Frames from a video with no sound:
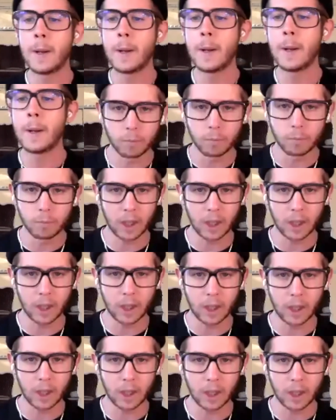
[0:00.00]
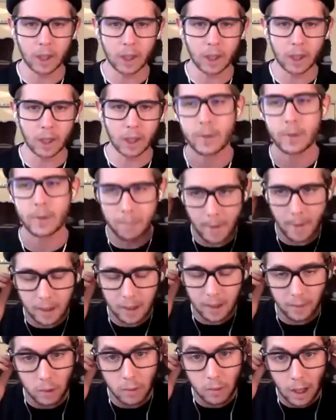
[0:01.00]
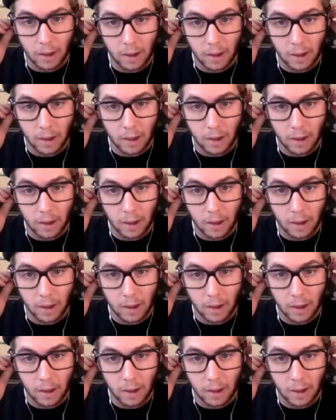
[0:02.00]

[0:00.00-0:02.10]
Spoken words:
true, but a lot of the time, the perspective that you